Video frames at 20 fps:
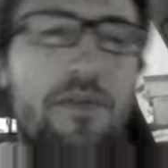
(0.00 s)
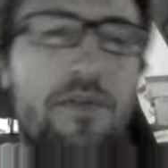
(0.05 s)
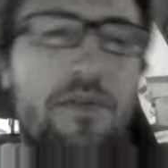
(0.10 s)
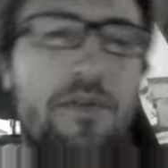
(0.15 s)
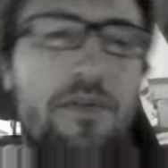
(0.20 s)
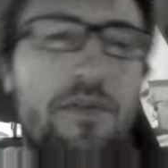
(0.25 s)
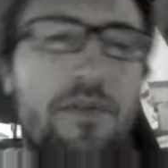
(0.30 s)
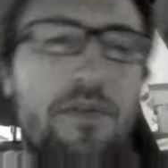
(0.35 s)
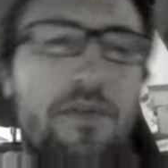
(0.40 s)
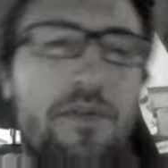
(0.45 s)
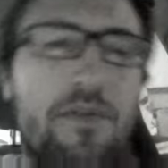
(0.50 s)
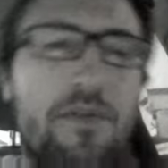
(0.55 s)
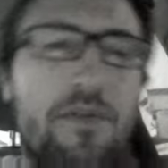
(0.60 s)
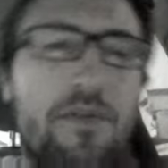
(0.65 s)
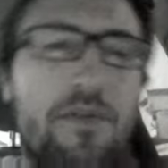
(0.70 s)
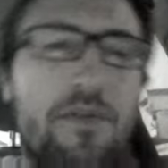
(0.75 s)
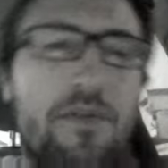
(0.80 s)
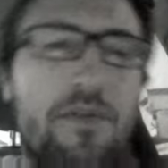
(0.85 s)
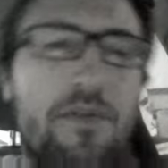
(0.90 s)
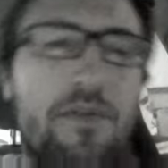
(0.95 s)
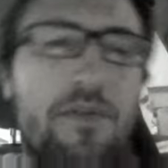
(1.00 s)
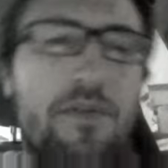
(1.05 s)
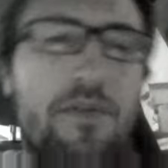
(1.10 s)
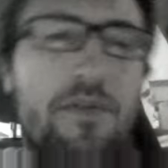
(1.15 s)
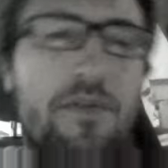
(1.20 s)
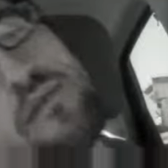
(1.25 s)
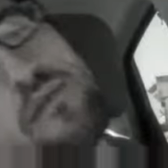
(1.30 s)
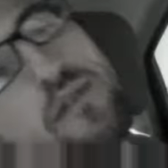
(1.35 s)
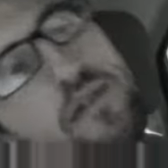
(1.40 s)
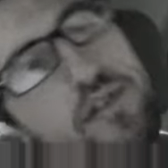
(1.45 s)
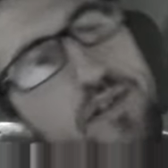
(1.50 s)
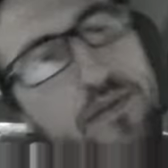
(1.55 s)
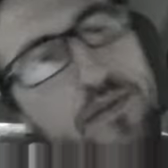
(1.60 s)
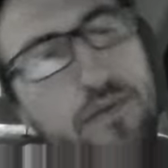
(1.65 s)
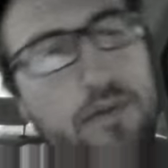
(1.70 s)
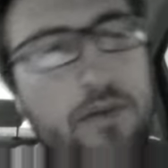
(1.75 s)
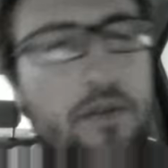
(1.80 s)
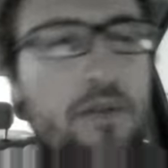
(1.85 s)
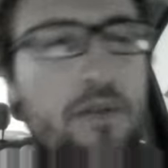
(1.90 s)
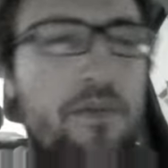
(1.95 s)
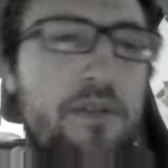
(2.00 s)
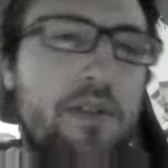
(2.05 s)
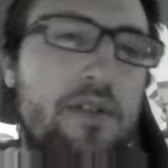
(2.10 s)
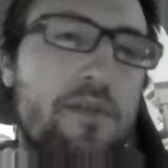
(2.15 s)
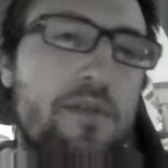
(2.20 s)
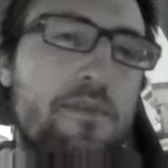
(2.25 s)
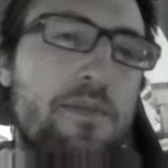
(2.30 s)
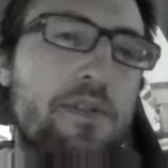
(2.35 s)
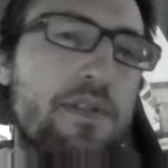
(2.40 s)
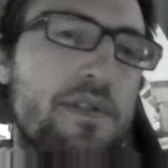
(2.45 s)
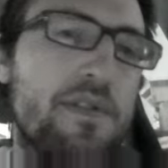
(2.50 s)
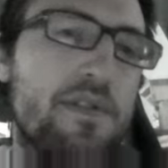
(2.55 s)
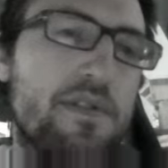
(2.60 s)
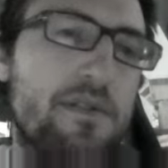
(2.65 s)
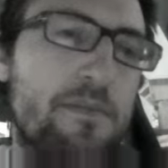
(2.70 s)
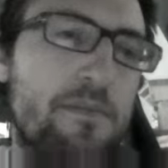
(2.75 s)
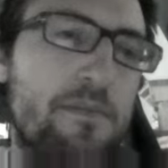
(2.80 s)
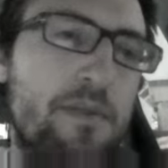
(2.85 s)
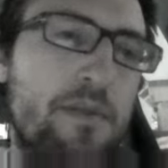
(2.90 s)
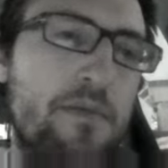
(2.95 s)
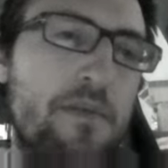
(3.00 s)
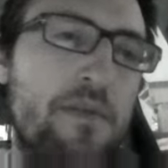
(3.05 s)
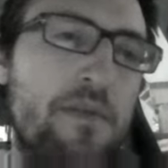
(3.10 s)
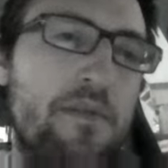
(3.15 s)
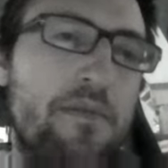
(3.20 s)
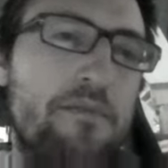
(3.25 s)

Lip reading: between relative order of the elements less than pivot.